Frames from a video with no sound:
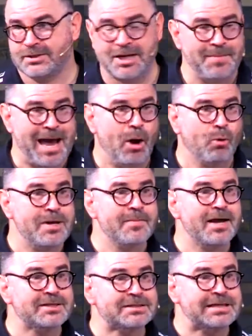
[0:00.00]
Somehow
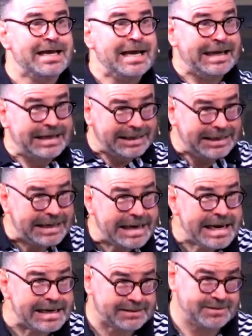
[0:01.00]
we must
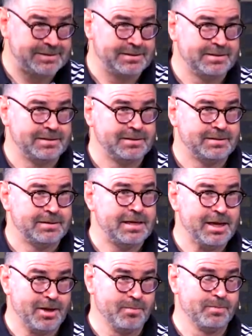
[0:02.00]
eat
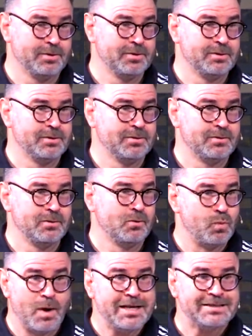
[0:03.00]
him.
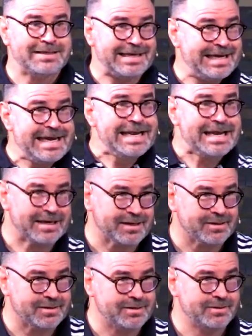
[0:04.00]
But what is
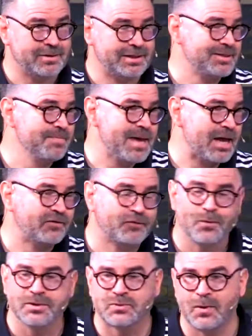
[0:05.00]
eating? That's a
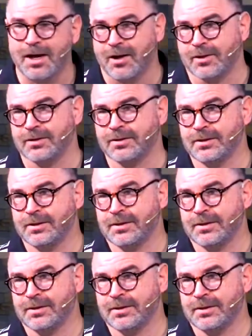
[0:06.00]
metaphor as well.